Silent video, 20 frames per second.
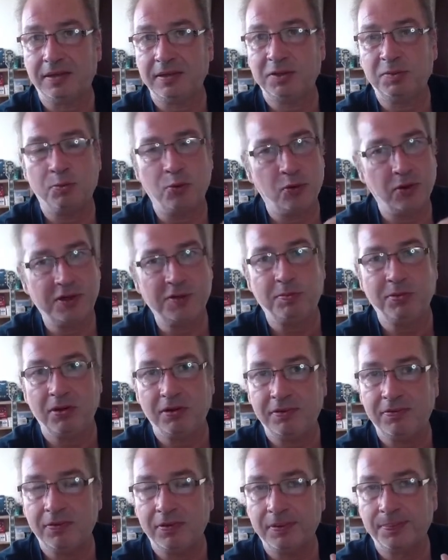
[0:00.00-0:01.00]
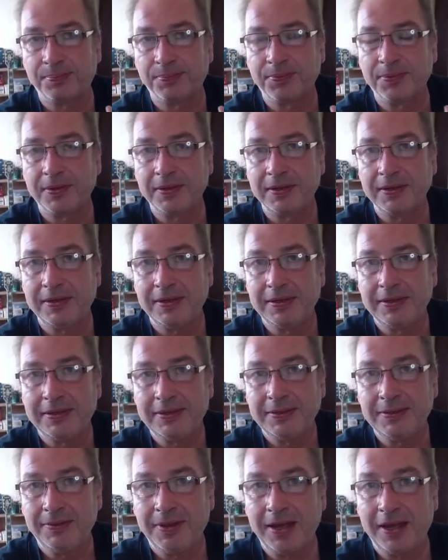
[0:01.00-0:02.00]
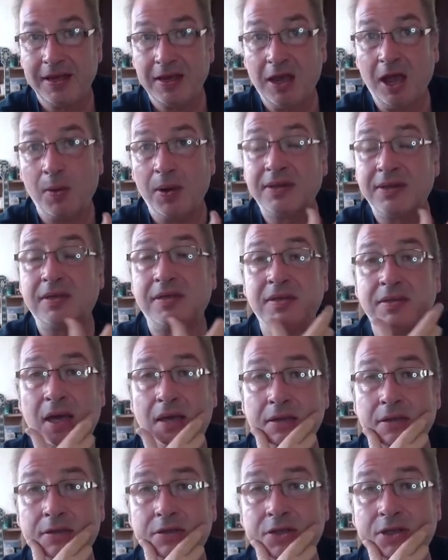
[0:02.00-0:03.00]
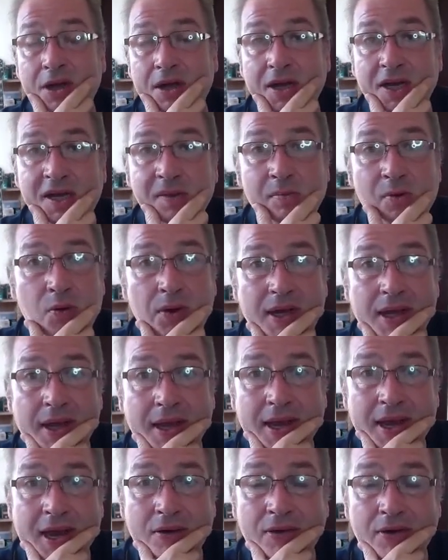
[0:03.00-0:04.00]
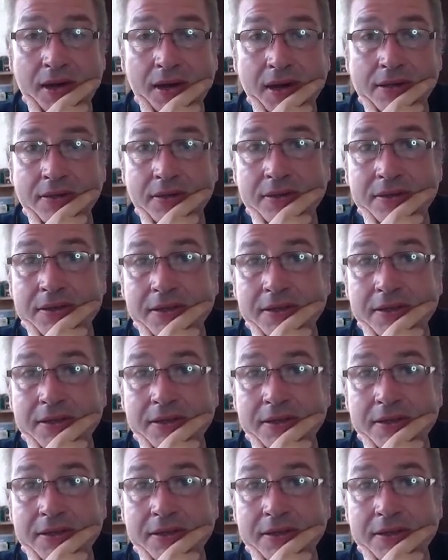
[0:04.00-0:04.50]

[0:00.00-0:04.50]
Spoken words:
Small is beautiful. There you go. It's a sunshiny morning here in London.